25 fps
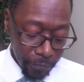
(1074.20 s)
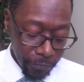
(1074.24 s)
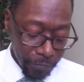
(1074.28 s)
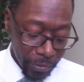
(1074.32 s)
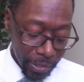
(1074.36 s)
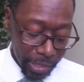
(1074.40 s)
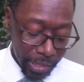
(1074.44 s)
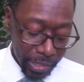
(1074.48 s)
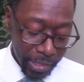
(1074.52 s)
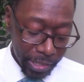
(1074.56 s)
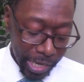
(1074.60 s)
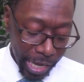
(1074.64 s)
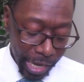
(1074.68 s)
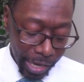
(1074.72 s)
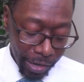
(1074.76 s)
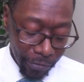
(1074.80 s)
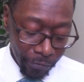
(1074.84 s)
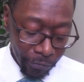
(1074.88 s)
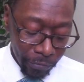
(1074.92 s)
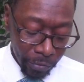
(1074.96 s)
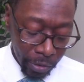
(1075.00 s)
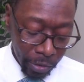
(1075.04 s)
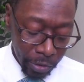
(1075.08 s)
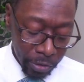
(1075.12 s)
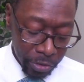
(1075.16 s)
the
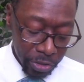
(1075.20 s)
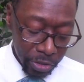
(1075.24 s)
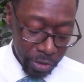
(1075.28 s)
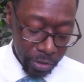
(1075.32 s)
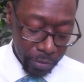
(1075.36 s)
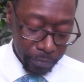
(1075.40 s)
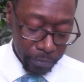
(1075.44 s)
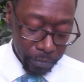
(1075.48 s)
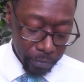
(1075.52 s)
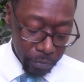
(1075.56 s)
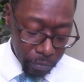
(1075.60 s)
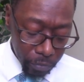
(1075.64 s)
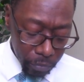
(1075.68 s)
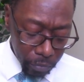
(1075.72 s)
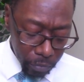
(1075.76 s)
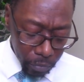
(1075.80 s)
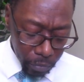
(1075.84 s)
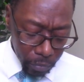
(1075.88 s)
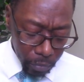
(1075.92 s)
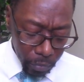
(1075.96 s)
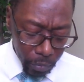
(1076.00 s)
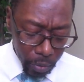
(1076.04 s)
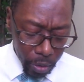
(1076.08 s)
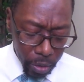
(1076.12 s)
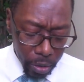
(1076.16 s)
52nd verse,
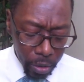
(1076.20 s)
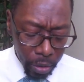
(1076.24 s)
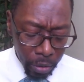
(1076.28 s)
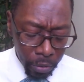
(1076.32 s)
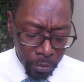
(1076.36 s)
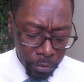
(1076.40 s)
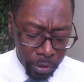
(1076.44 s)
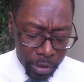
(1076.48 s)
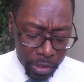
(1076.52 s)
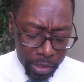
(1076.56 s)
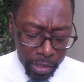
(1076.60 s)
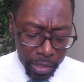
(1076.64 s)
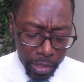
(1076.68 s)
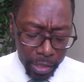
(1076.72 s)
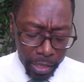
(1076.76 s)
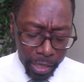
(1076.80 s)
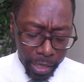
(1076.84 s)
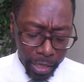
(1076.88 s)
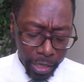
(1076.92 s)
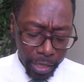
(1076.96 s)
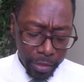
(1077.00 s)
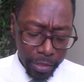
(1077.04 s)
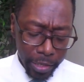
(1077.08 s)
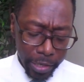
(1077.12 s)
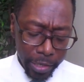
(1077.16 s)
we'll see
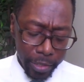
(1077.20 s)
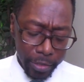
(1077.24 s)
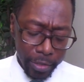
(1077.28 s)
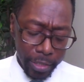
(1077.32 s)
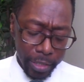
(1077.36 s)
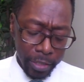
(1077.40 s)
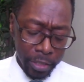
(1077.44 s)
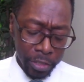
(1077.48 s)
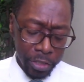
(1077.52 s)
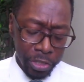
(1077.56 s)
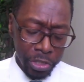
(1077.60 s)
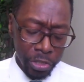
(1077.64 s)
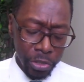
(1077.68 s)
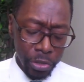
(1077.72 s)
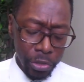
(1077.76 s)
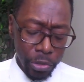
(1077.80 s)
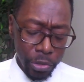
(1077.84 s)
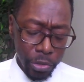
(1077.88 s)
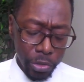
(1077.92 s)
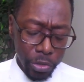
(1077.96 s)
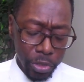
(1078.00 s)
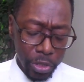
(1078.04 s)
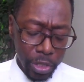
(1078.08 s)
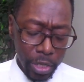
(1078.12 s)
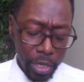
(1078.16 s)
again there that the
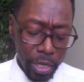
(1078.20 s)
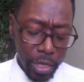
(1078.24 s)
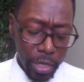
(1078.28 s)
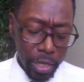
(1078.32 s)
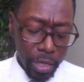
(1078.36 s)
Jews,